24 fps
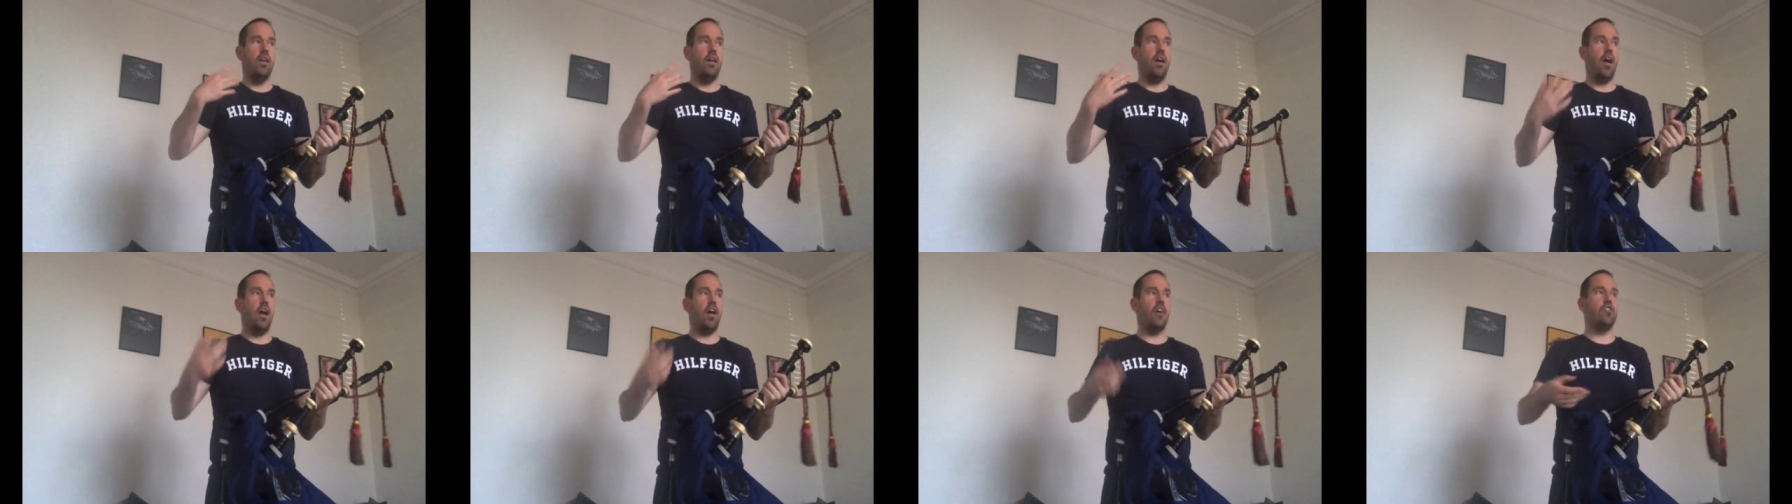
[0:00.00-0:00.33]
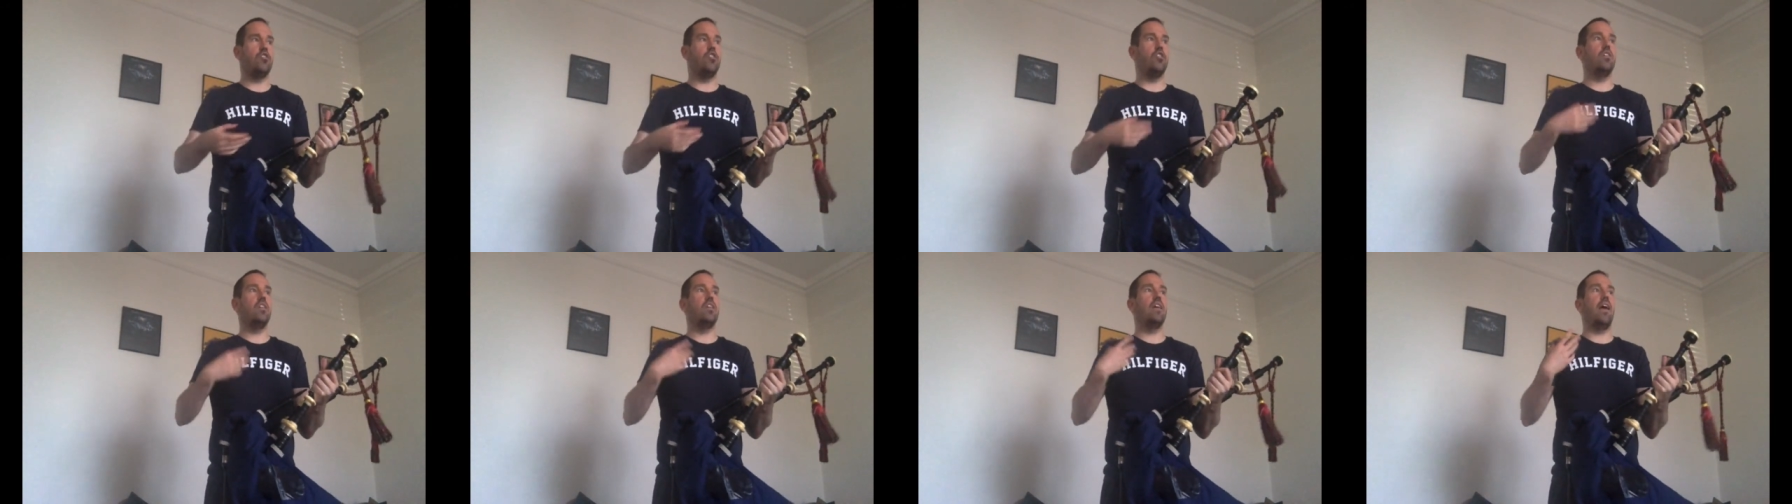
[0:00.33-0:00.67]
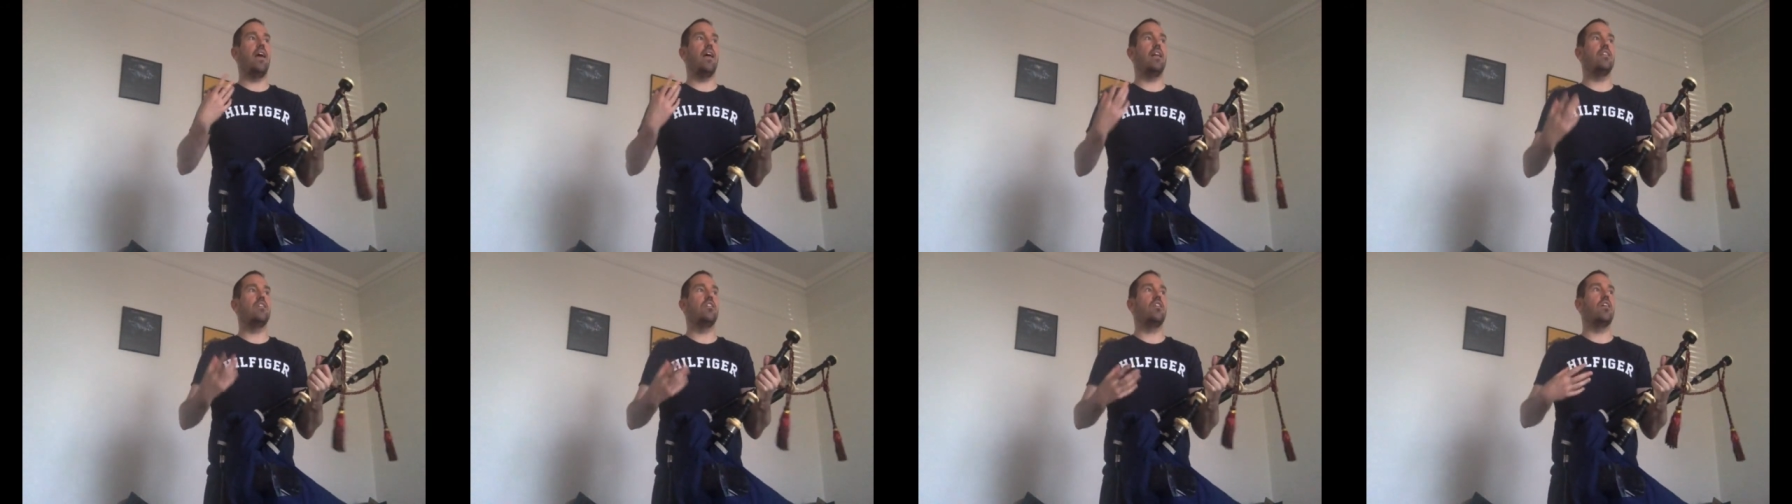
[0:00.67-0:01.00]
I should
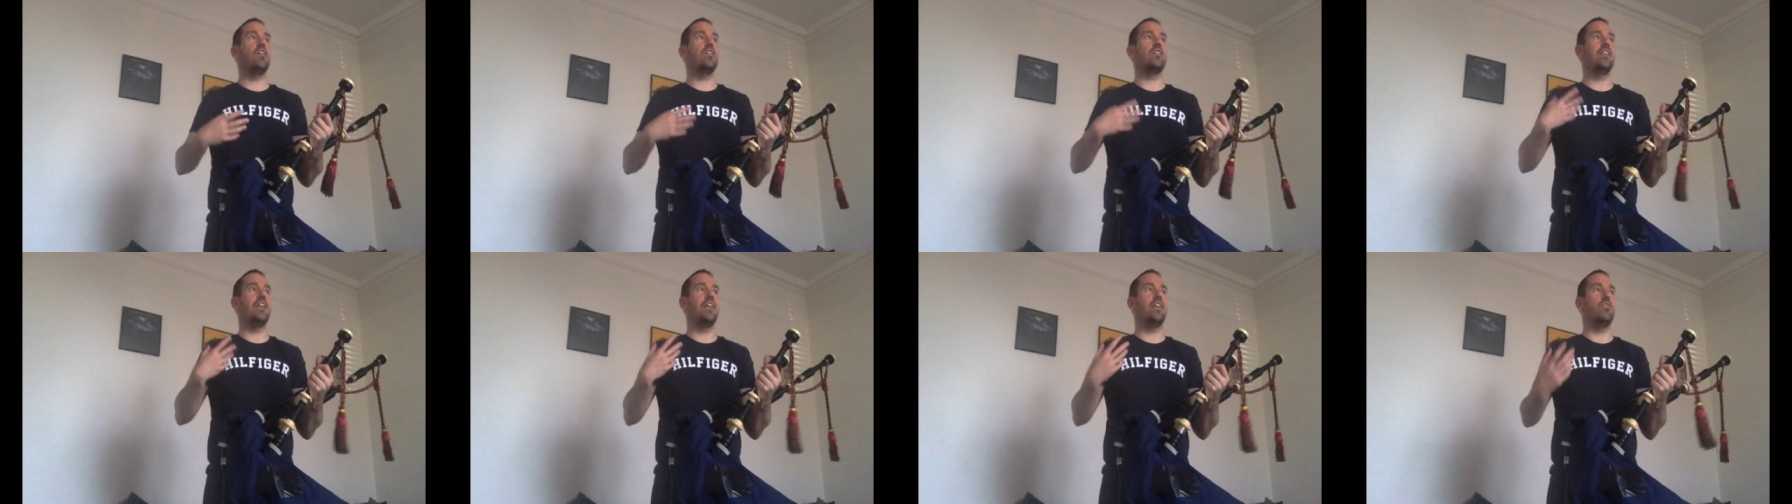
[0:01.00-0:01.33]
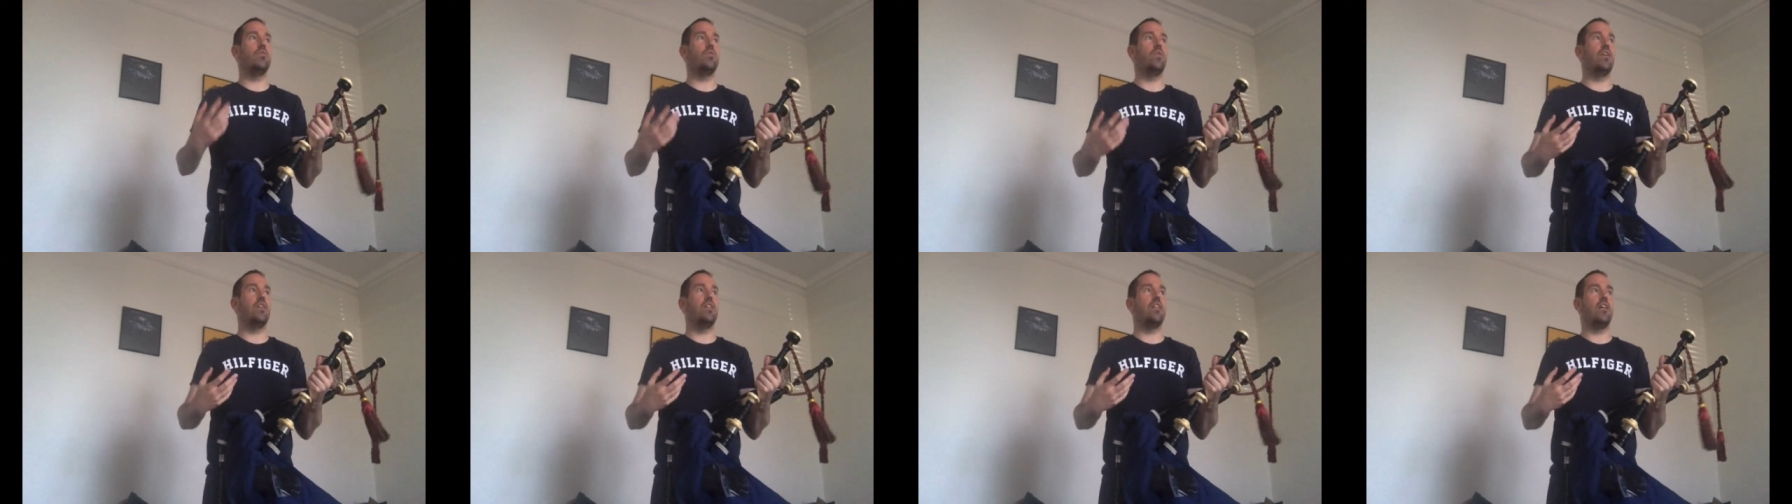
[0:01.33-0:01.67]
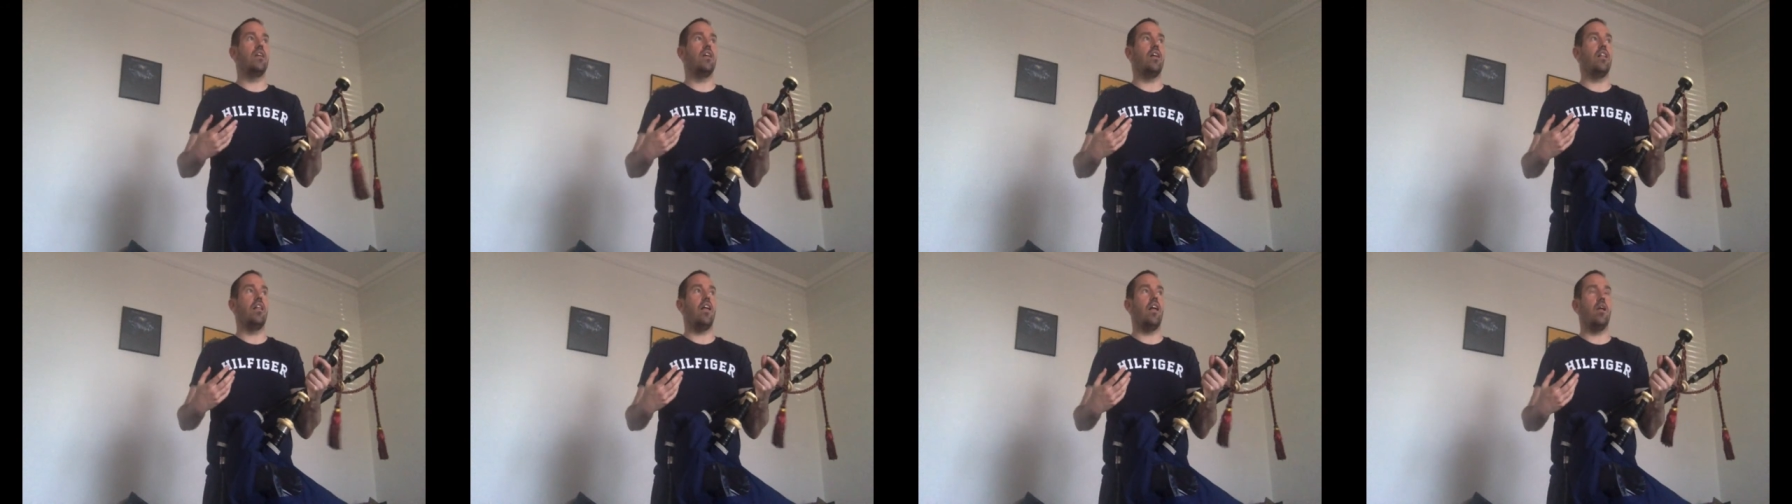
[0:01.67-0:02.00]
get to a stage where they're
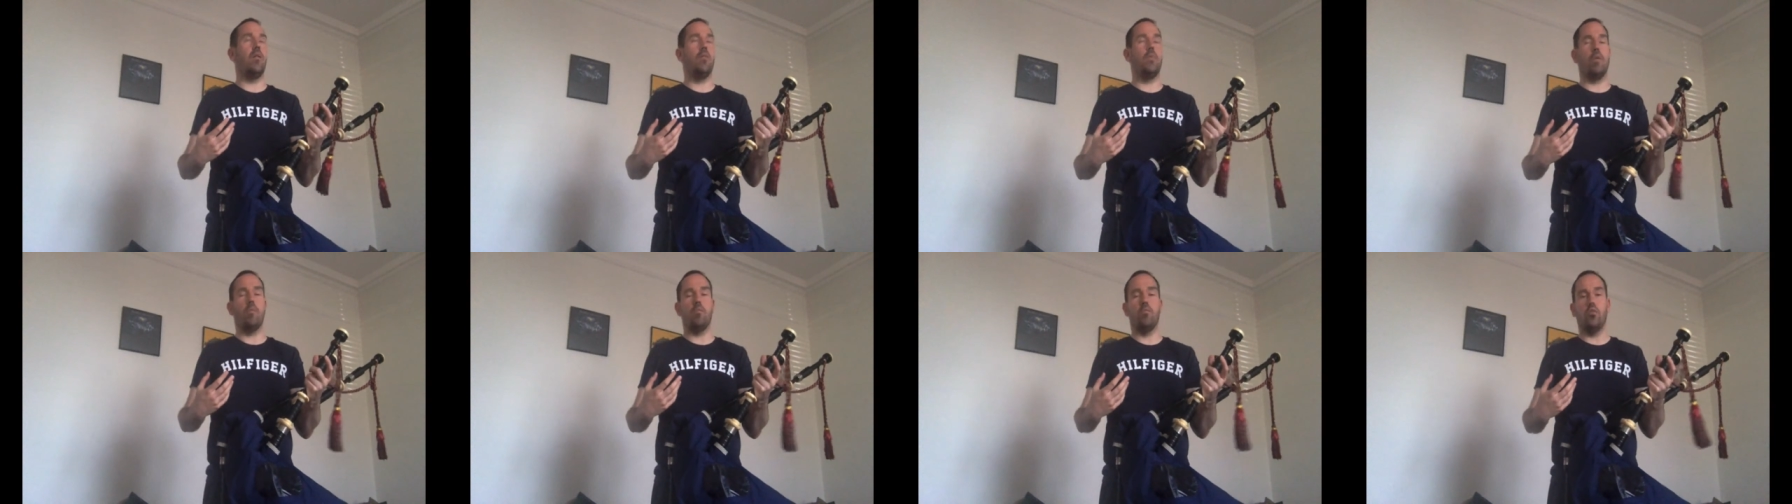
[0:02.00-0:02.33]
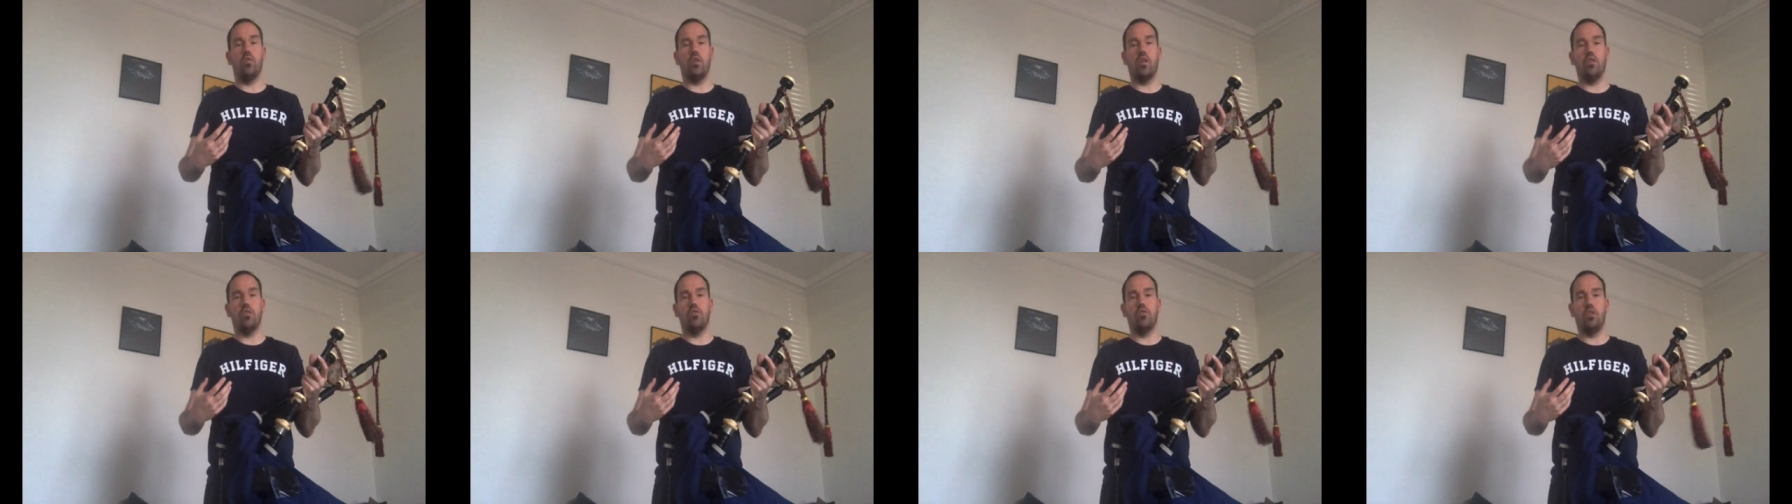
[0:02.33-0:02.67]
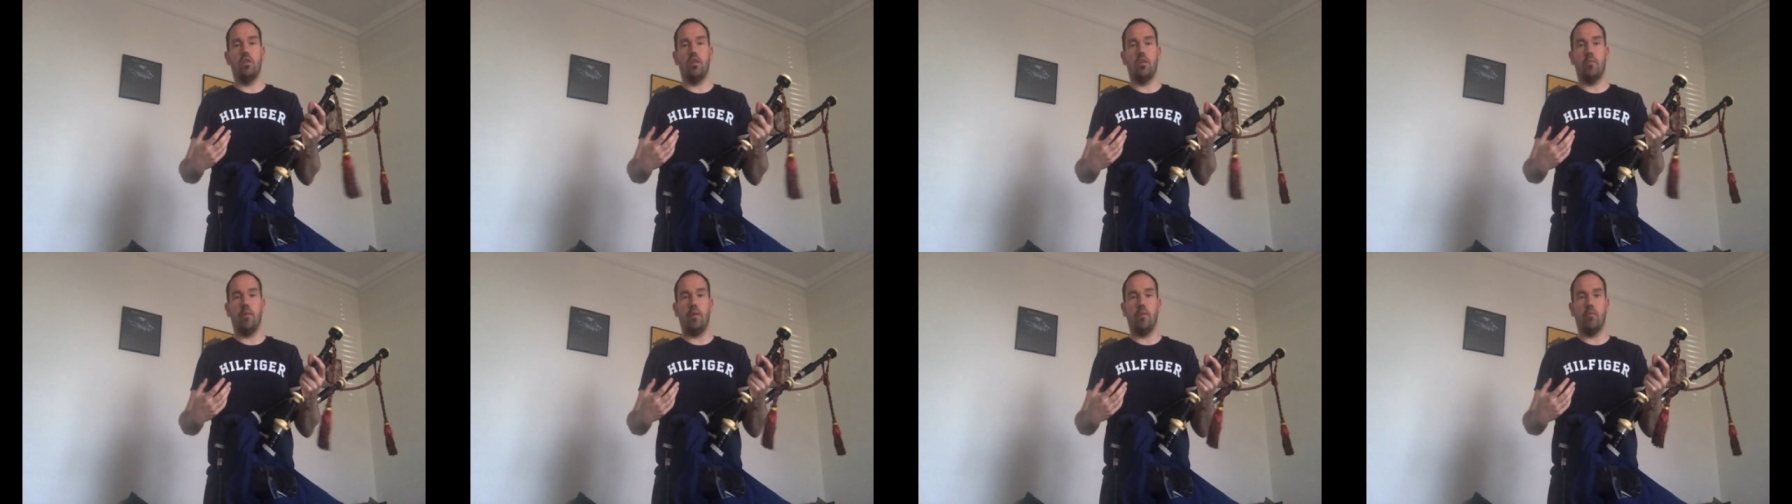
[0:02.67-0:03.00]
a little bit more in
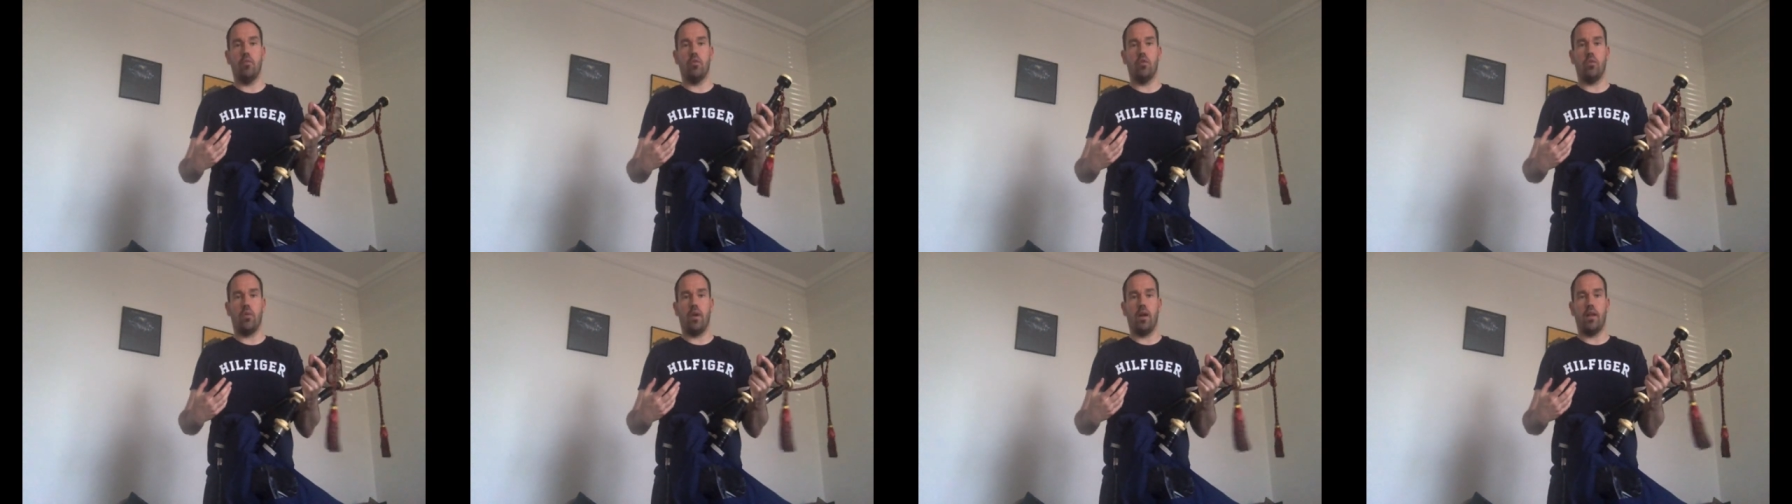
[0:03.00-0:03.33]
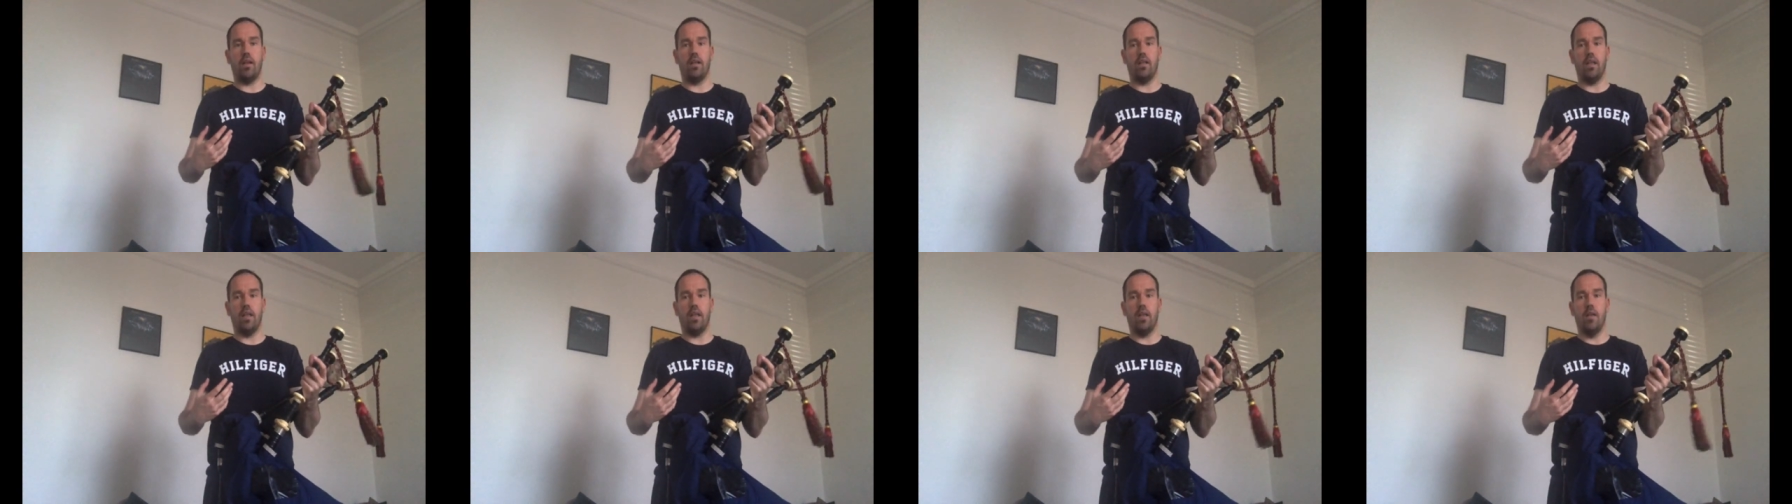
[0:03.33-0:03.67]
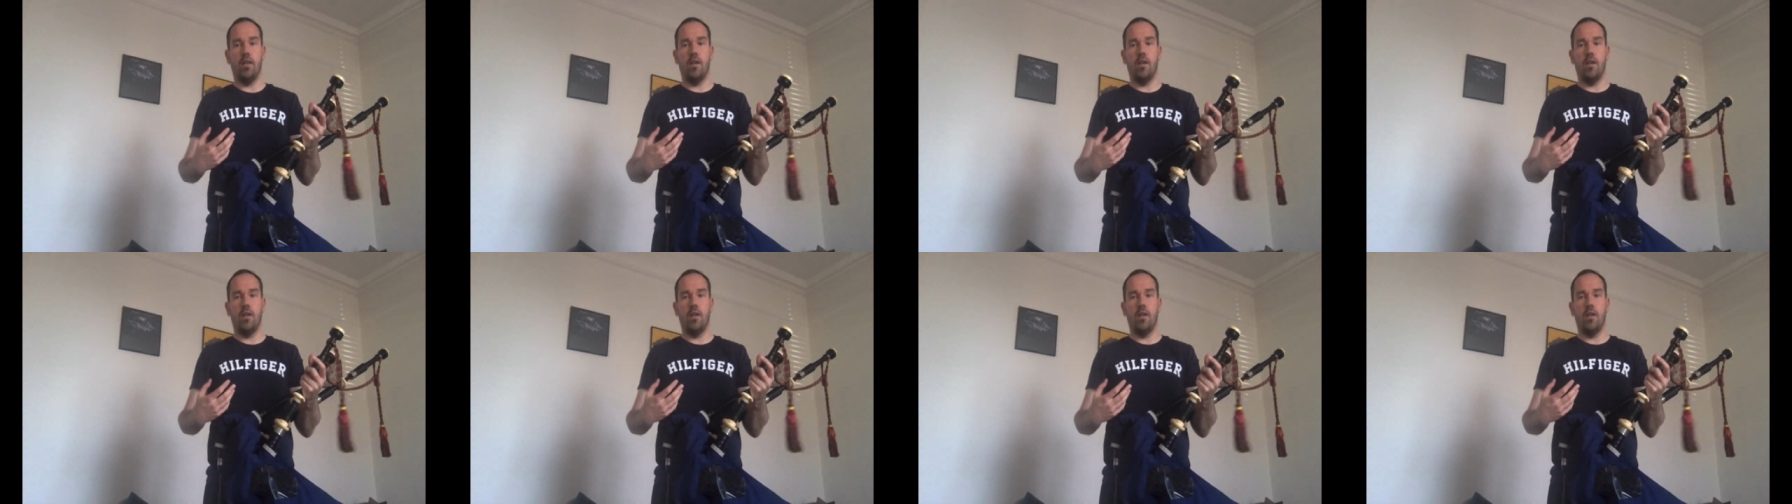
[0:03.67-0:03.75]
tune a bit more quickly.